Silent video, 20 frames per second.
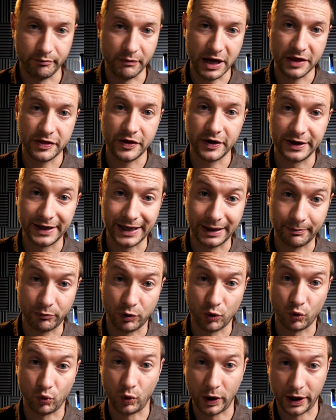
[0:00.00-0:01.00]
Method
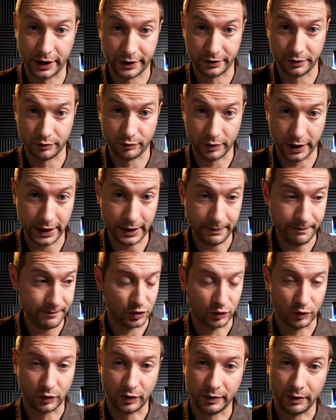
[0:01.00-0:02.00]
number one, you ready?
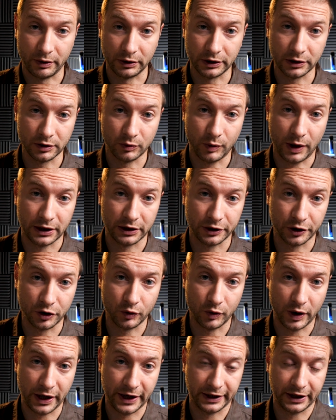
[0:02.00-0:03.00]
So a little while
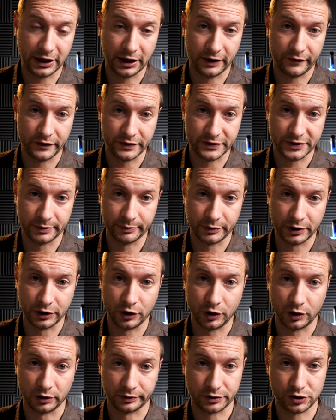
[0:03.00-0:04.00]
ago, I covered something
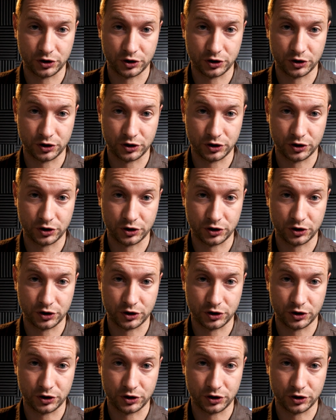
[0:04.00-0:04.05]
called